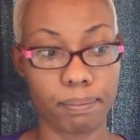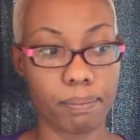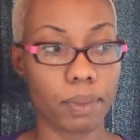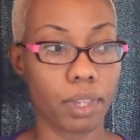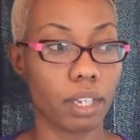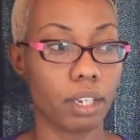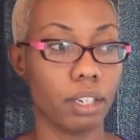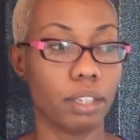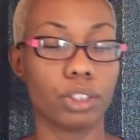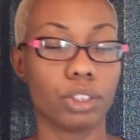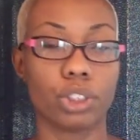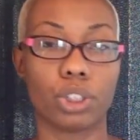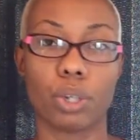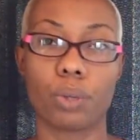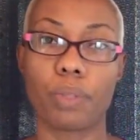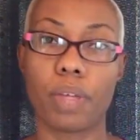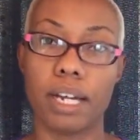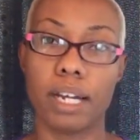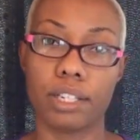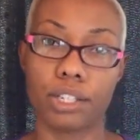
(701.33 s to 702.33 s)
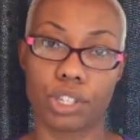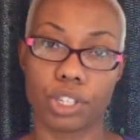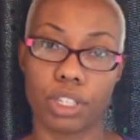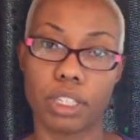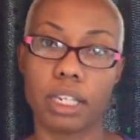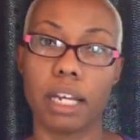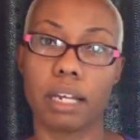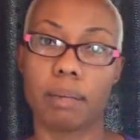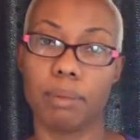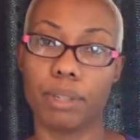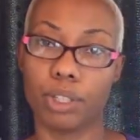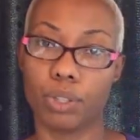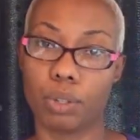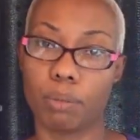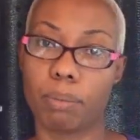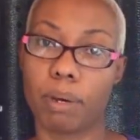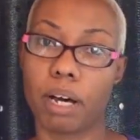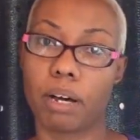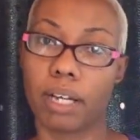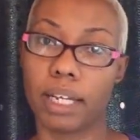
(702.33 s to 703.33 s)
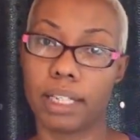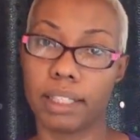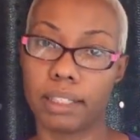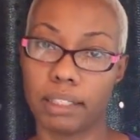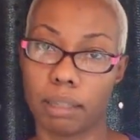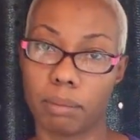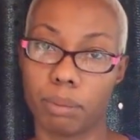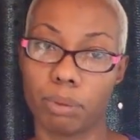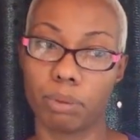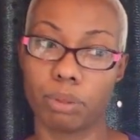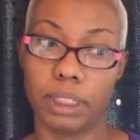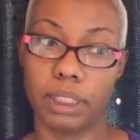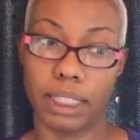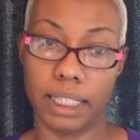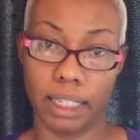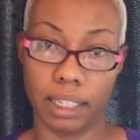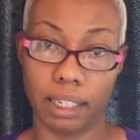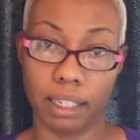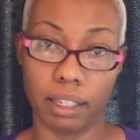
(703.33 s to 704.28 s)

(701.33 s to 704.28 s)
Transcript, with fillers: So that should take me to about a double D